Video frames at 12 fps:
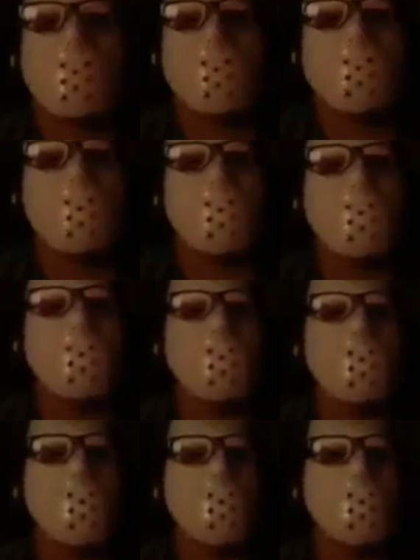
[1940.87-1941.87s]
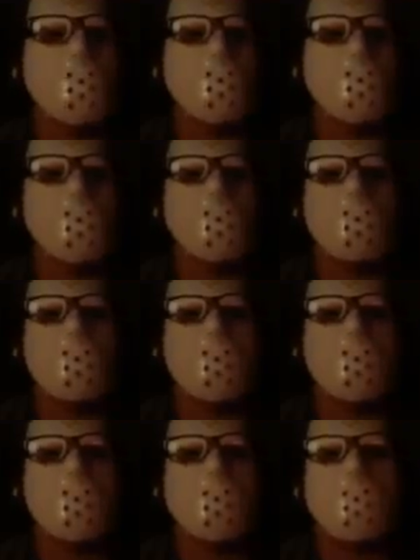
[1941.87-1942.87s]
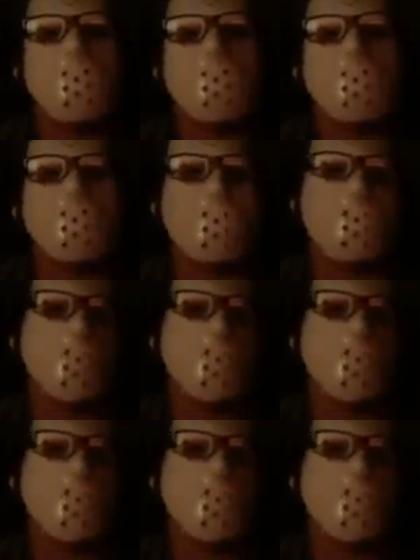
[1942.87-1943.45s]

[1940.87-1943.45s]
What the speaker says: Nothing is said.